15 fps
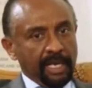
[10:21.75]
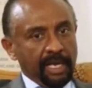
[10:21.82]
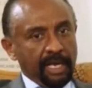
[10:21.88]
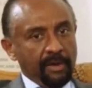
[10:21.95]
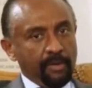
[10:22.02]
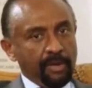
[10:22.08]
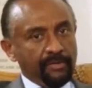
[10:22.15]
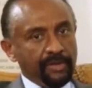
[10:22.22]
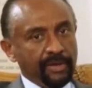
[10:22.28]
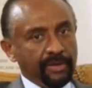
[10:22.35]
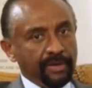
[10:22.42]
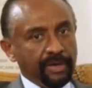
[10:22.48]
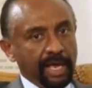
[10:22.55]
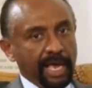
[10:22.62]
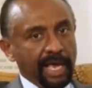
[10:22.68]

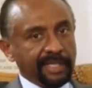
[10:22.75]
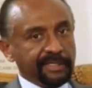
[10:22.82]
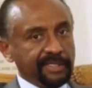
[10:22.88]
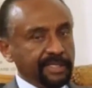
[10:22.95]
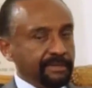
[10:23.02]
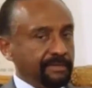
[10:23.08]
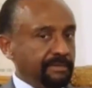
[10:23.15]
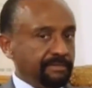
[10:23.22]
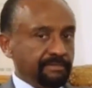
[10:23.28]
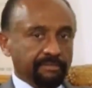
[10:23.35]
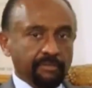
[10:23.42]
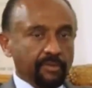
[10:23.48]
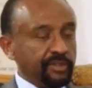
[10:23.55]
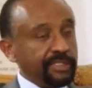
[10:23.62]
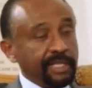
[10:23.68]
However, as in
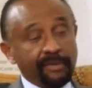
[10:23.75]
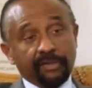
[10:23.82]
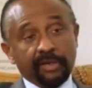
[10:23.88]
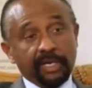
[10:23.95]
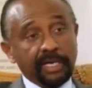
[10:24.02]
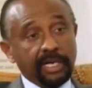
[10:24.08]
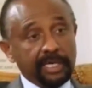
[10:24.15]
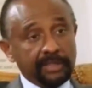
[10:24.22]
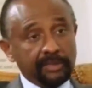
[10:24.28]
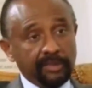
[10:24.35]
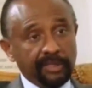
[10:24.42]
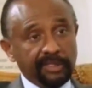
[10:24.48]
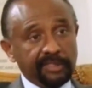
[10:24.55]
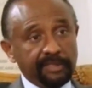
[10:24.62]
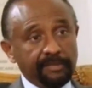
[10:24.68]
most African
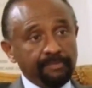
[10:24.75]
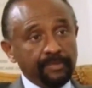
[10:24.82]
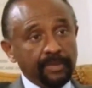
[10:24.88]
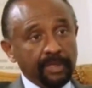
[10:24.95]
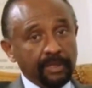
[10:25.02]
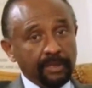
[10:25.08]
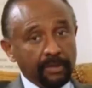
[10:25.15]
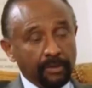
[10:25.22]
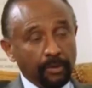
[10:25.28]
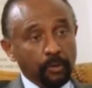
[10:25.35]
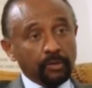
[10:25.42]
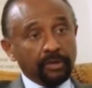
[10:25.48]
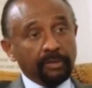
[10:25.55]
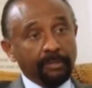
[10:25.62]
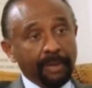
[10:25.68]
countries,
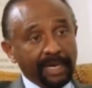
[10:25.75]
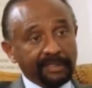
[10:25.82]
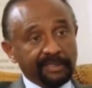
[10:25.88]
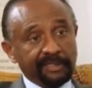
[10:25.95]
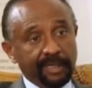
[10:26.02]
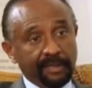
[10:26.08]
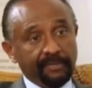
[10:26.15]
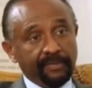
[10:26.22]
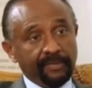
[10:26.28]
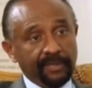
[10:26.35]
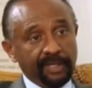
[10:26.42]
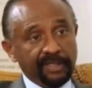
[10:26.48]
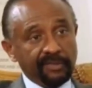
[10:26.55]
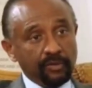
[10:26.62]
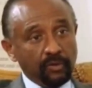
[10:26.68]
growth by itself
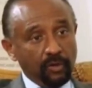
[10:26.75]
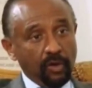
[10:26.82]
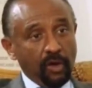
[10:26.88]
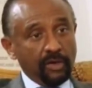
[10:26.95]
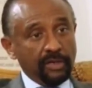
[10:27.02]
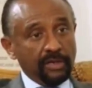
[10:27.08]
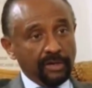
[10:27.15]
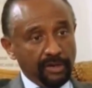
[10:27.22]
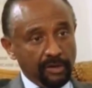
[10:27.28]
is no longer